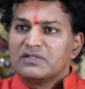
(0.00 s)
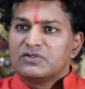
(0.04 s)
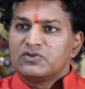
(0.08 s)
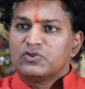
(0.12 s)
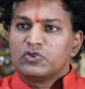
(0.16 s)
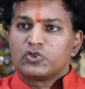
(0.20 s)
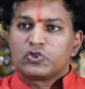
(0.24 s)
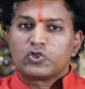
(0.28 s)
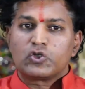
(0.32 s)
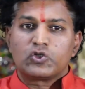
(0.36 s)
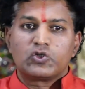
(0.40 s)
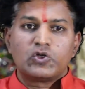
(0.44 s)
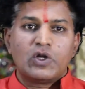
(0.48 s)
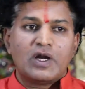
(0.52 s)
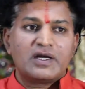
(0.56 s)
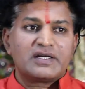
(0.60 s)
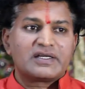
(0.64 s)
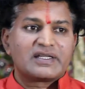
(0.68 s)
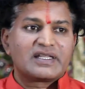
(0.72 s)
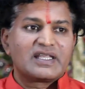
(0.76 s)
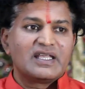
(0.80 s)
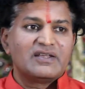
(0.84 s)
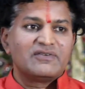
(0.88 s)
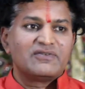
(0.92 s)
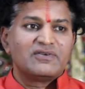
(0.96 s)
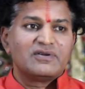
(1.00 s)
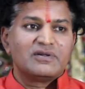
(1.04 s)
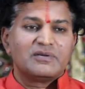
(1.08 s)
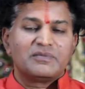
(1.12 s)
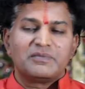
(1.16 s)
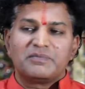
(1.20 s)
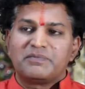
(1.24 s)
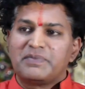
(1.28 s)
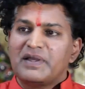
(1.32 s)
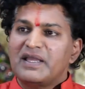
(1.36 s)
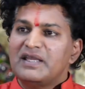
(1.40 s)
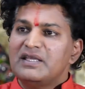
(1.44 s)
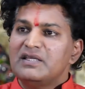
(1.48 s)
You should not give
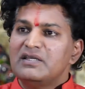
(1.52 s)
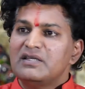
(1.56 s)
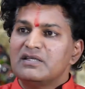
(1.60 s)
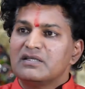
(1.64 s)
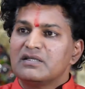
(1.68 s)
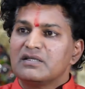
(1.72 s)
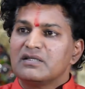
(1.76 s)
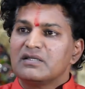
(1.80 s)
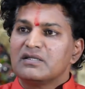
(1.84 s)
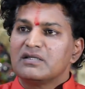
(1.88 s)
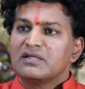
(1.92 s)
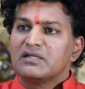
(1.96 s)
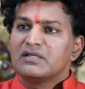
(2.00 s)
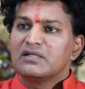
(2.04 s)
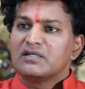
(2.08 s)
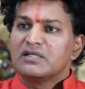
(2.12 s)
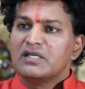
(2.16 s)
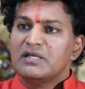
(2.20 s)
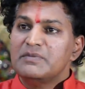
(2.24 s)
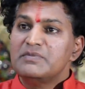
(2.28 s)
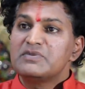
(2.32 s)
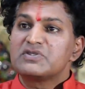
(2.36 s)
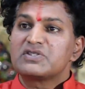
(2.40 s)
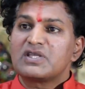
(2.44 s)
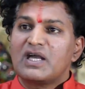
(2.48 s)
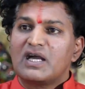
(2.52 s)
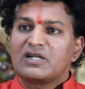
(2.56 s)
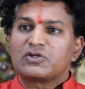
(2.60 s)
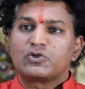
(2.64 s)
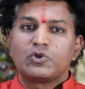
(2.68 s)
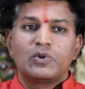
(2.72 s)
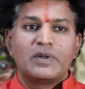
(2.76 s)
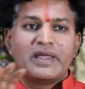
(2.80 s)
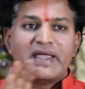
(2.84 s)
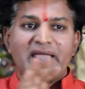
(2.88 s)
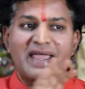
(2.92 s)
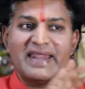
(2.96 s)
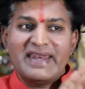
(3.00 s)
pain, himsa,
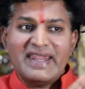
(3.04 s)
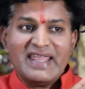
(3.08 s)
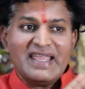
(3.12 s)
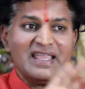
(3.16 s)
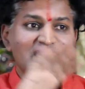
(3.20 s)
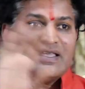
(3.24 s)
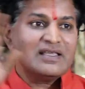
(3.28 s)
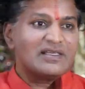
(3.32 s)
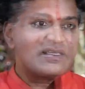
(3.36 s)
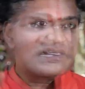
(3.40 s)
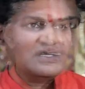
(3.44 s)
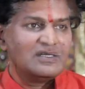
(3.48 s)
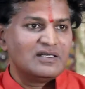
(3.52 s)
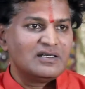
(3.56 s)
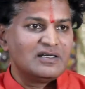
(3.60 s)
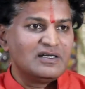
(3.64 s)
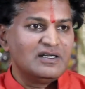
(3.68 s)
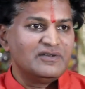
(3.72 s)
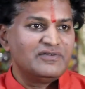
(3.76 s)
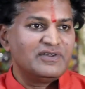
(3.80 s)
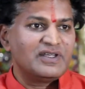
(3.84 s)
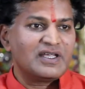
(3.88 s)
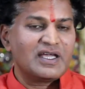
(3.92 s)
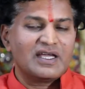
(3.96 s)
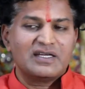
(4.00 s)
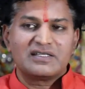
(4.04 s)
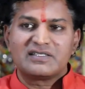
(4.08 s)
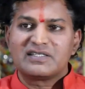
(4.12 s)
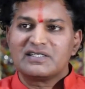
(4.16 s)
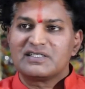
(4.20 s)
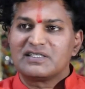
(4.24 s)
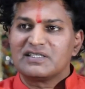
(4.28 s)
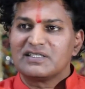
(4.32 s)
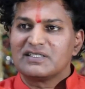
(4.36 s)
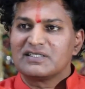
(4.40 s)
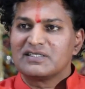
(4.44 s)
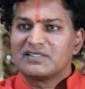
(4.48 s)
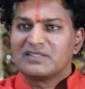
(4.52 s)
to any living
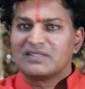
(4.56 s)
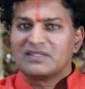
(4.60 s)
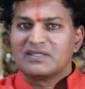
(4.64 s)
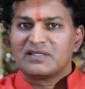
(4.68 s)
entity.